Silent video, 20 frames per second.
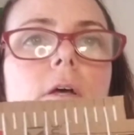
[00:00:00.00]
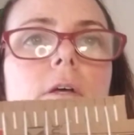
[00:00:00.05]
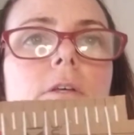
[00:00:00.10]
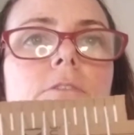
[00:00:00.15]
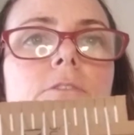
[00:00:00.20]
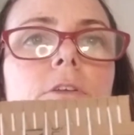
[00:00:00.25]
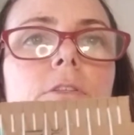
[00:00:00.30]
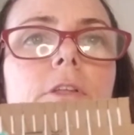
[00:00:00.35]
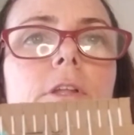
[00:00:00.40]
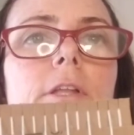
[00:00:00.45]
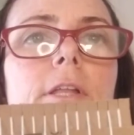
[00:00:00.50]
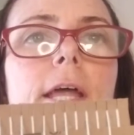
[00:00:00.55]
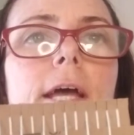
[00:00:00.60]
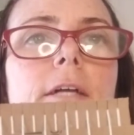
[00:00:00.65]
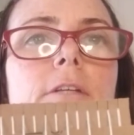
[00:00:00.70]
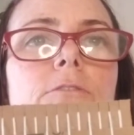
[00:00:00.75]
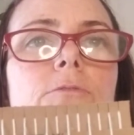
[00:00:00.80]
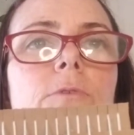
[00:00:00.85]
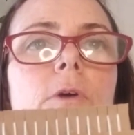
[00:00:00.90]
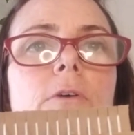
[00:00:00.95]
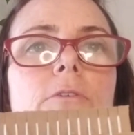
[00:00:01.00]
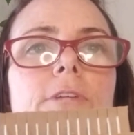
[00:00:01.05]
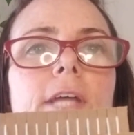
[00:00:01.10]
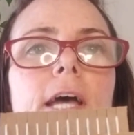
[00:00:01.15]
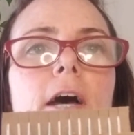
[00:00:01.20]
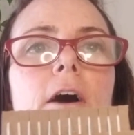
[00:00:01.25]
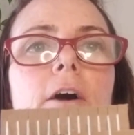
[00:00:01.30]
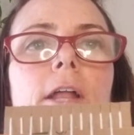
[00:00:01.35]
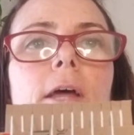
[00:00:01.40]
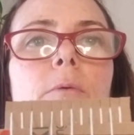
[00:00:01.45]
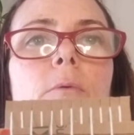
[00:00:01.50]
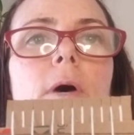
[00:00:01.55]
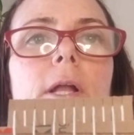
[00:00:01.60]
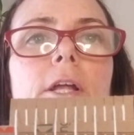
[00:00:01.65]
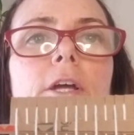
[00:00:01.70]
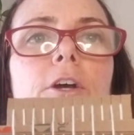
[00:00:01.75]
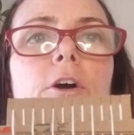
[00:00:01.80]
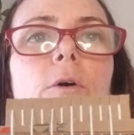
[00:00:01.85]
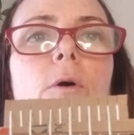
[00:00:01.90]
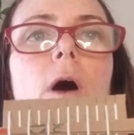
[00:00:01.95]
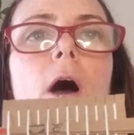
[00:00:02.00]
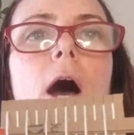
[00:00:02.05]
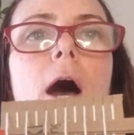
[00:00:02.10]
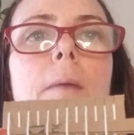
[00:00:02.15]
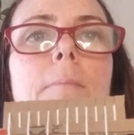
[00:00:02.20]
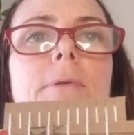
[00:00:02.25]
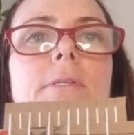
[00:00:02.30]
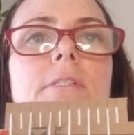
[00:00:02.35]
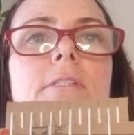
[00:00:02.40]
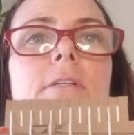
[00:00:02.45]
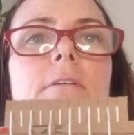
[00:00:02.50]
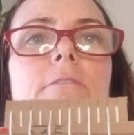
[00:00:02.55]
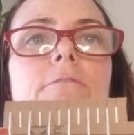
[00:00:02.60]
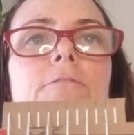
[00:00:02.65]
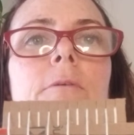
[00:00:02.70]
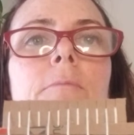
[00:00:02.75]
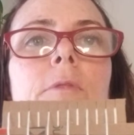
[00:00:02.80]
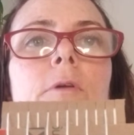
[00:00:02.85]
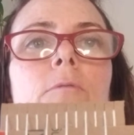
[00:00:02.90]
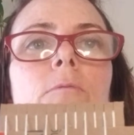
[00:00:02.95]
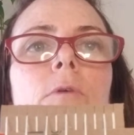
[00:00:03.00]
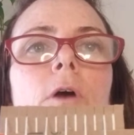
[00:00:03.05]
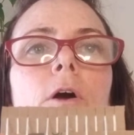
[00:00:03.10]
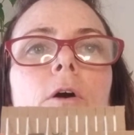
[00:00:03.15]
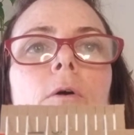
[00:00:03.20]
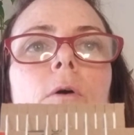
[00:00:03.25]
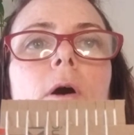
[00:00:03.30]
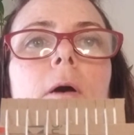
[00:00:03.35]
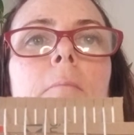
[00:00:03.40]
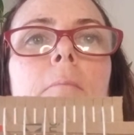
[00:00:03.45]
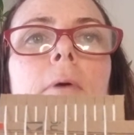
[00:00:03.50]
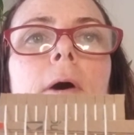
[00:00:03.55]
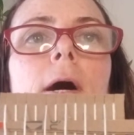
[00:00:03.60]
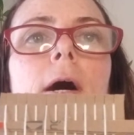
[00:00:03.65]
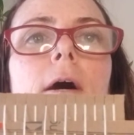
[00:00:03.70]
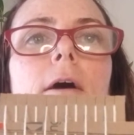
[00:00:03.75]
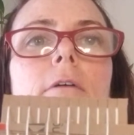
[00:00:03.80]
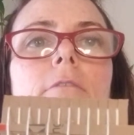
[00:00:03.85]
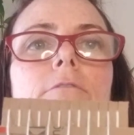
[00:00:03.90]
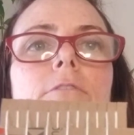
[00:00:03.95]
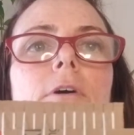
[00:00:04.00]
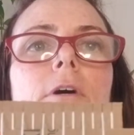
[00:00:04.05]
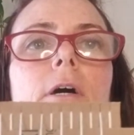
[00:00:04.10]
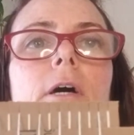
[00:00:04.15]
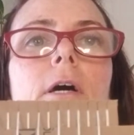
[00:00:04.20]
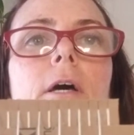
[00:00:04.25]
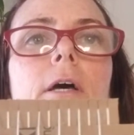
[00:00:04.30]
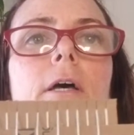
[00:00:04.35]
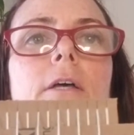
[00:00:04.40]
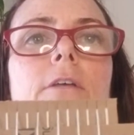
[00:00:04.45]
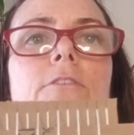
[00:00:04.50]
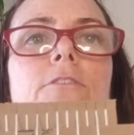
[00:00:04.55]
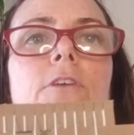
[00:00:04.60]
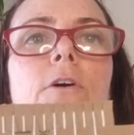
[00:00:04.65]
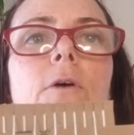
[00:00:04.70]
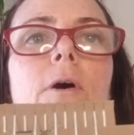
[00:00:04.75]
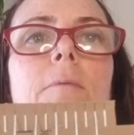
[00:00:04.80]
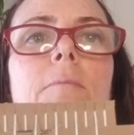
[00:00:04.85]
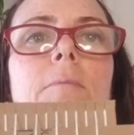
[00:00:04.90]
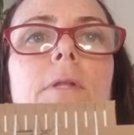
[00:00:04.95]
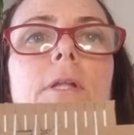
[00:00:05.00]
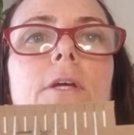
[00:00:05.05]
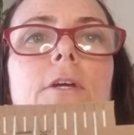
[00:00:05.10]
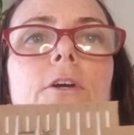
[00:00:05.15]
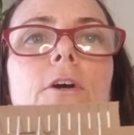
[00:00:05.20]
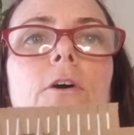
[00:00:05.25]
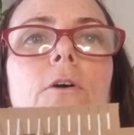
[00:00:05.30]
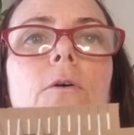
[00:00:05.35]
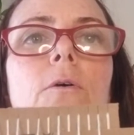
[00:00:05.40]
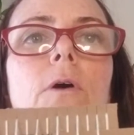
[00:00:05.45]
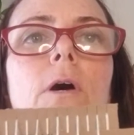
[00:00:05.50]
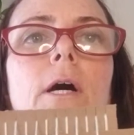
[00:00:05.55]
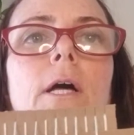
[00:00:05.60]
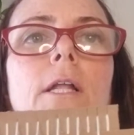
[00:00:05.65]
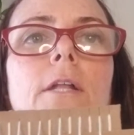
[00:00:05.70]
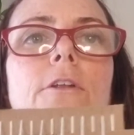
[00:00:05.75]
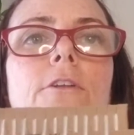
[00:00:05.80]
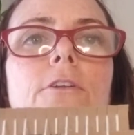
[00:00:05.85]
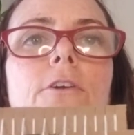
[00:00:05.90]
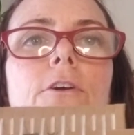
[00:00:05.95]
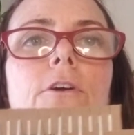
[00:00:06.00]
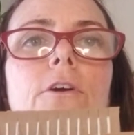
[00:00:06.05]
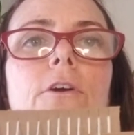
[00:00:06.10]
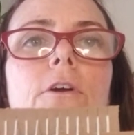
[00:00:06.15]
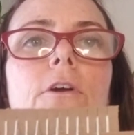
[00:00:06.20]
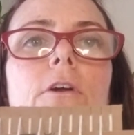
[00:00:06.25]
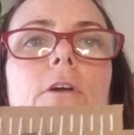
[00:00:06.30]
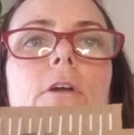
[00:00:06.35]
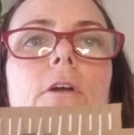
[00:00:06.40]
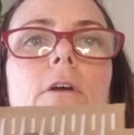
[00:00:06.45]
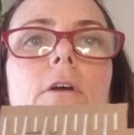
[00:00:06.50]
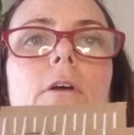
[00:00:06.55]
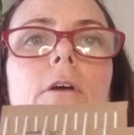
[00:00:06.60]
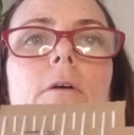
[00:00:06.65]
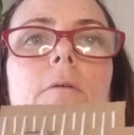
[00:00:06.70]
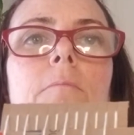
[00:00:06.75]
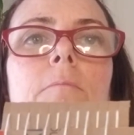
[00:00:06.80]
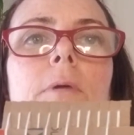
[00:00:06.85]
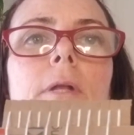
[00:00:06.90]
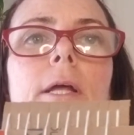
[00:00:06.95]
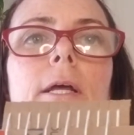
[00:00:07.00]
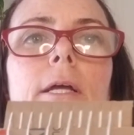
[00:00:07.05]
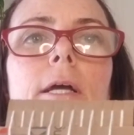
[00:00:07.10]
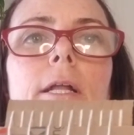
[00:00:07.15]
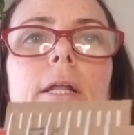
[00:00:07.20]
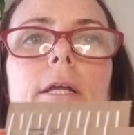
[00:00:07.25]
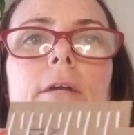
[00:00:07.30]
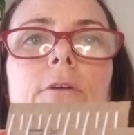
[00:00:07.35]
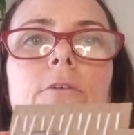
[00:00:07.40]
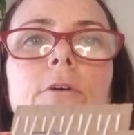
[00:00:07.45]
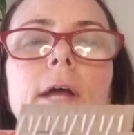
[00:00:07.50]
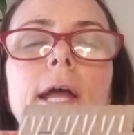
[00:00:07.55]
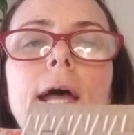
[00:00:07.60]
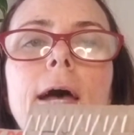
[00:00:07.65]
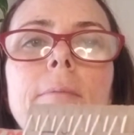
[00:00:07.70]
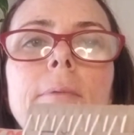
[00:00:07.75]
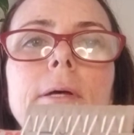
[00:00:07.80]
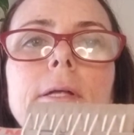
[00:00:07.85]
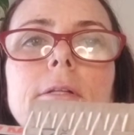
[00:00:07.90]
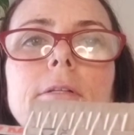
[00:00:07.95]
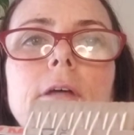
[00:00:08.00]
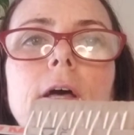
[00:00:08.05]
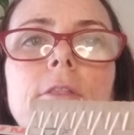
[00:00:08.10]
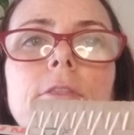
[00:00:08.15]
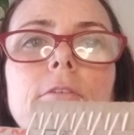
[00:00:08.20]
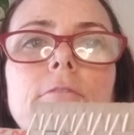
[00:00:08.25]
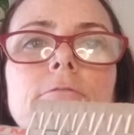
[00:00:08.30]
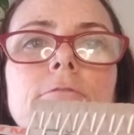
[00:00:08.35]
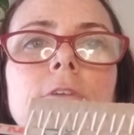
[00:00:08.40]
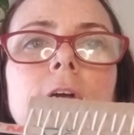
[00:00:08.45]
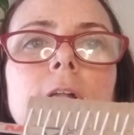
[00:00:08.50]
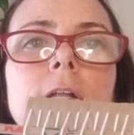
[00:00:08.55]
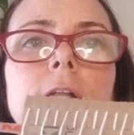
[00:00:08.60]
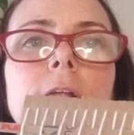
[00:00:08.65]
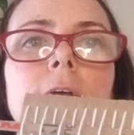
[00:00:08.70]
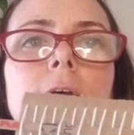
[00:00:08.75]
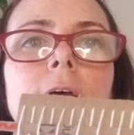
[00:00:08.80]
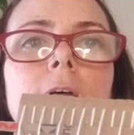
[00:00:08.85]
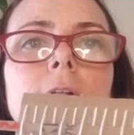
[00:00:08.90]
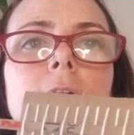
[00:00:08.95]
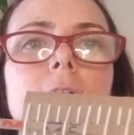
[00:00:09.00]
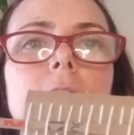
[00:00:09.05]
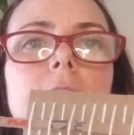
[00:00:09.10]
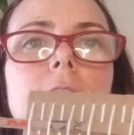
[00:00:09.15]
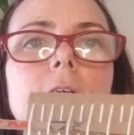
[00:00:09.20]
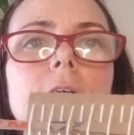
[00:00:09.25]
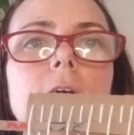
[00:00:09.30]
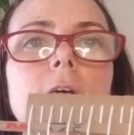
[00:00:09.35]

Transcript: So the next row down, I wanna go opposite from the row above. So I'm gonna go under, but I gotta grab it on the front end.